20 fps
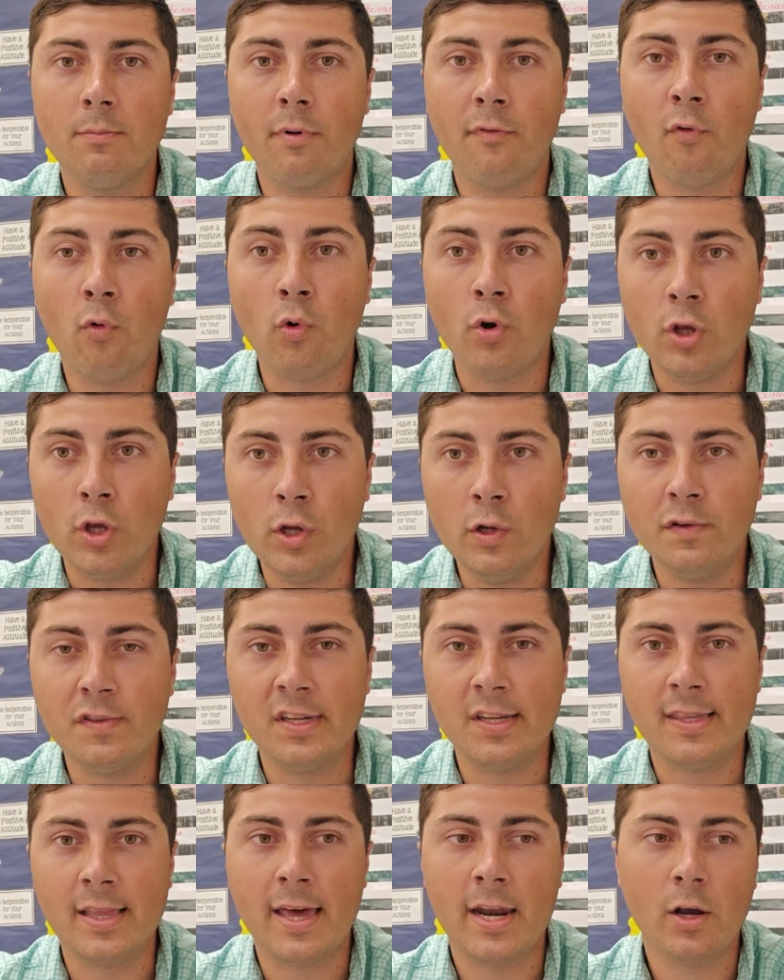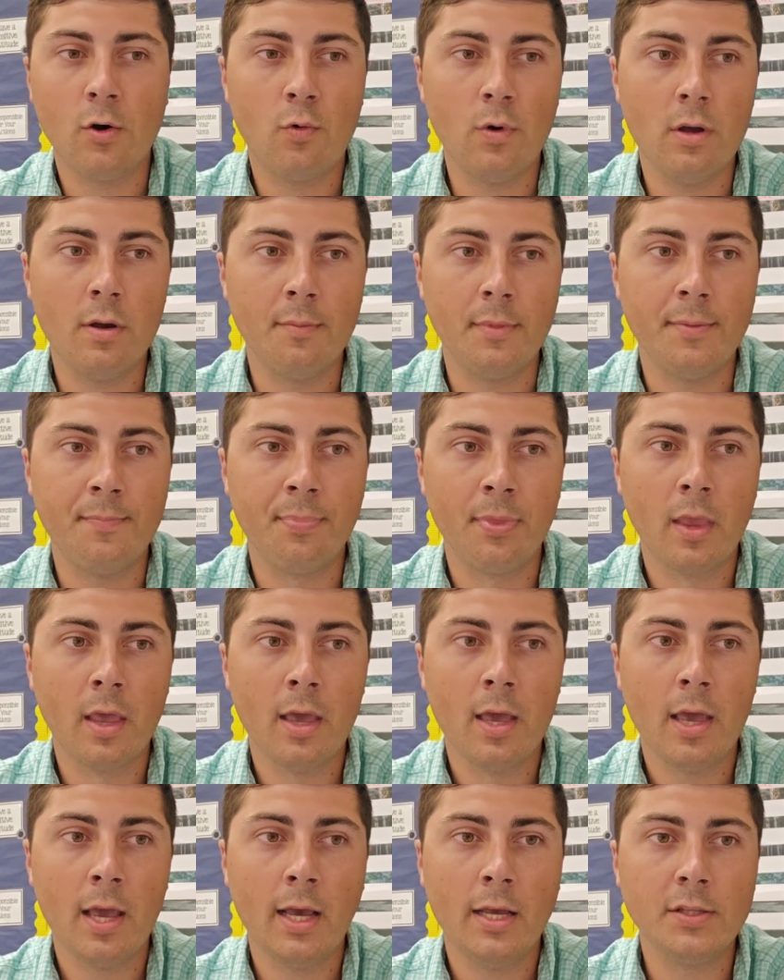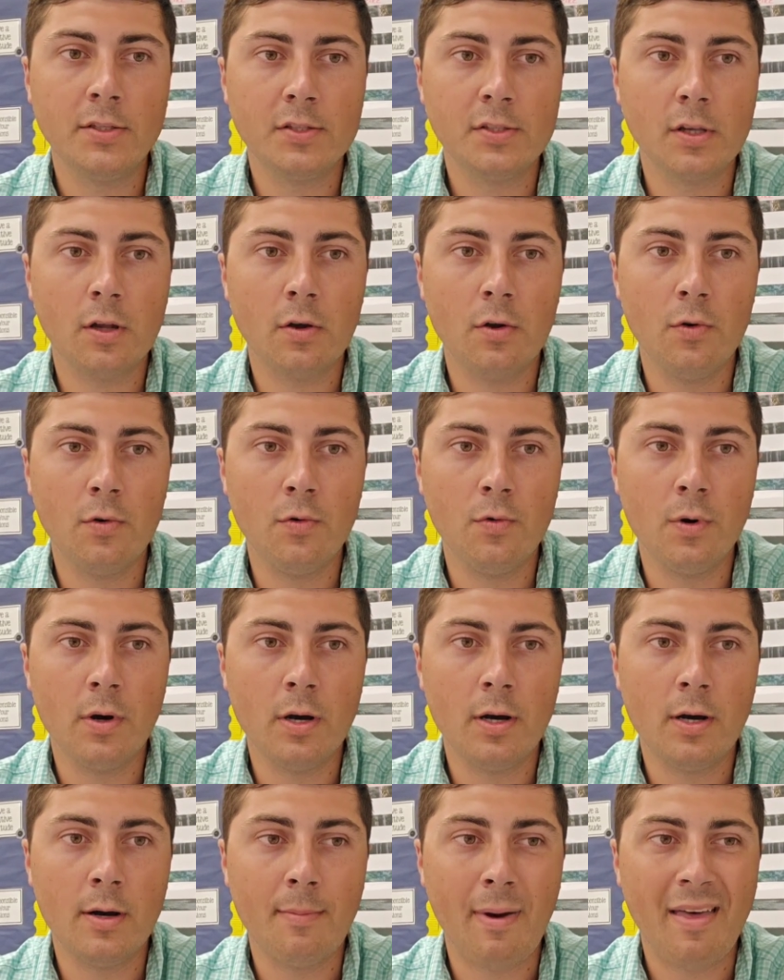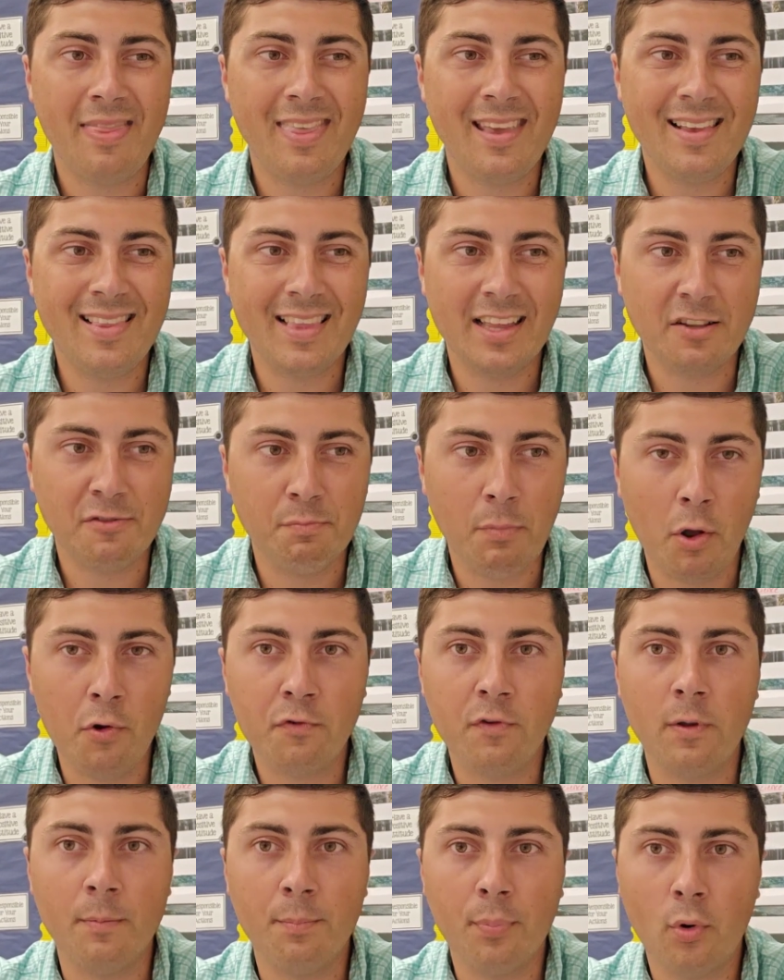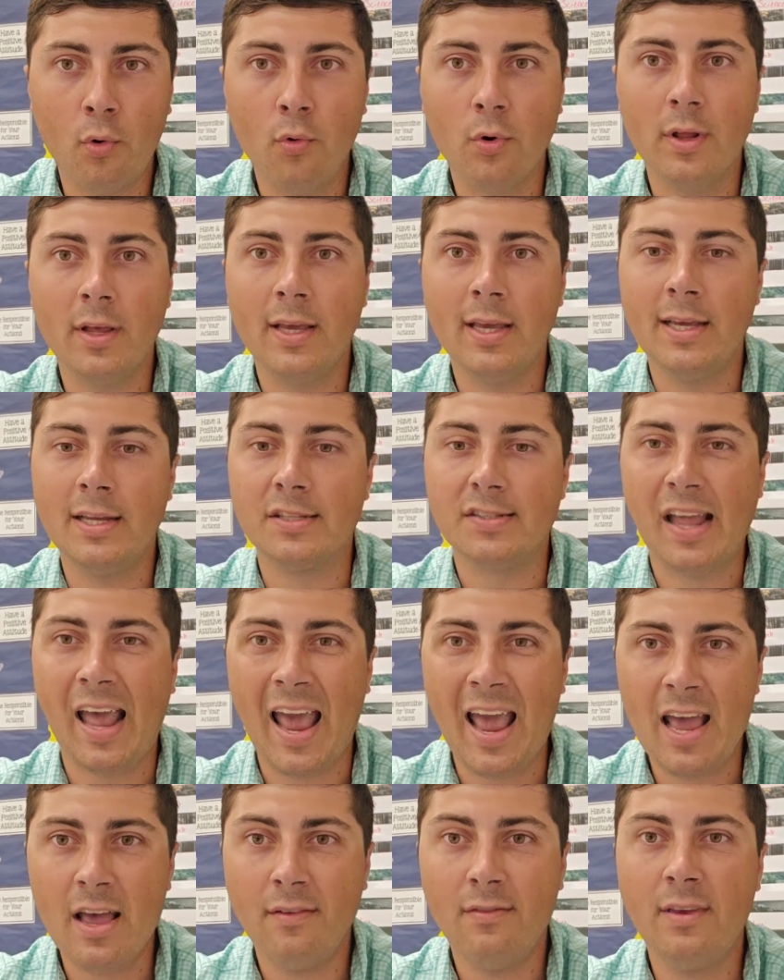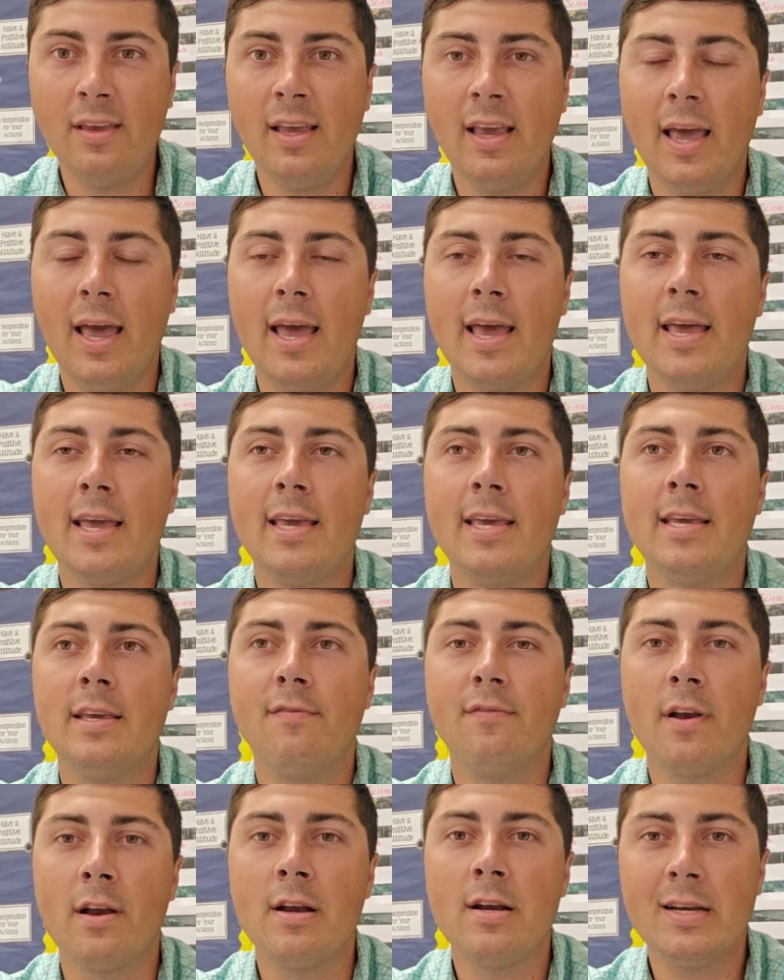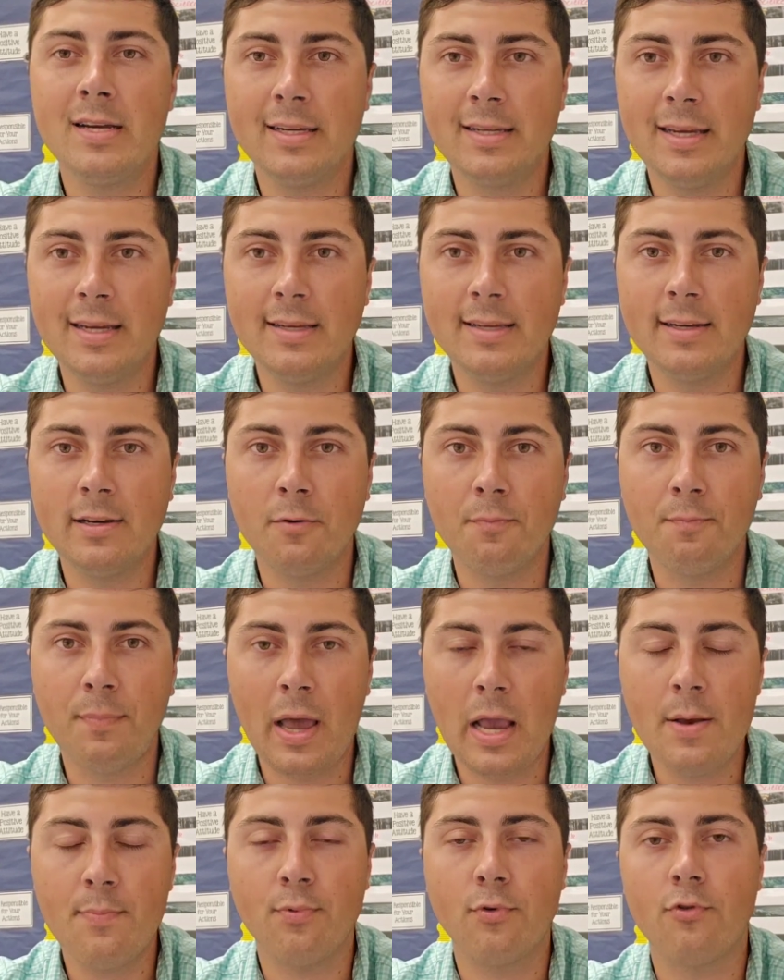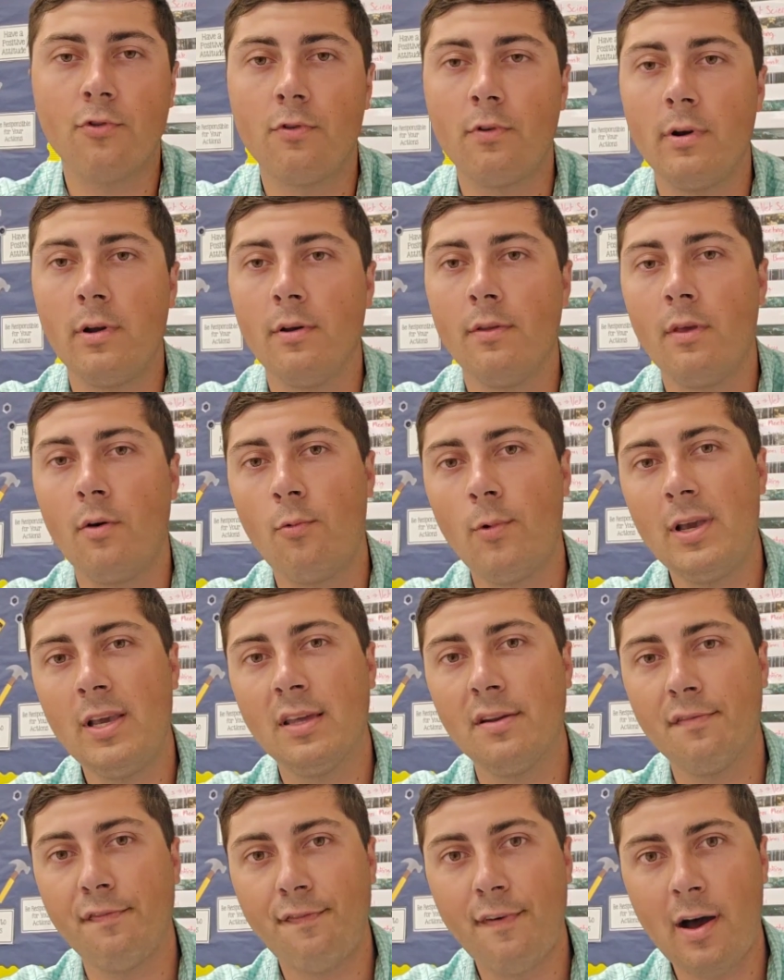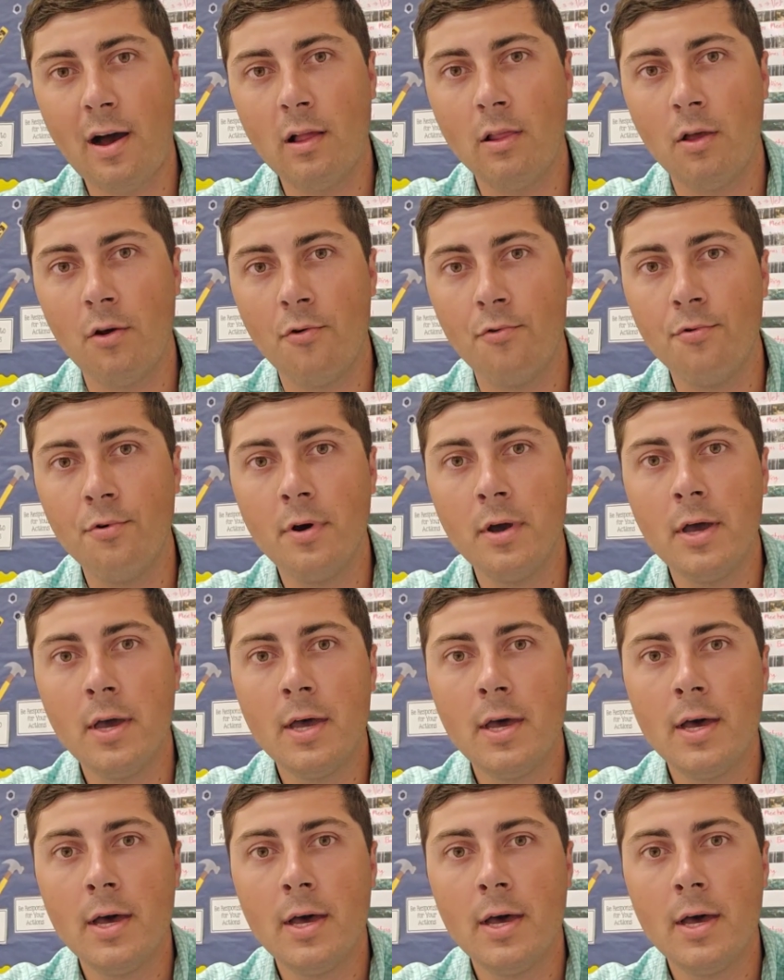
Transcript: before using that equipment. And so I think that's most important, is having a very detailed paper trail that we can follow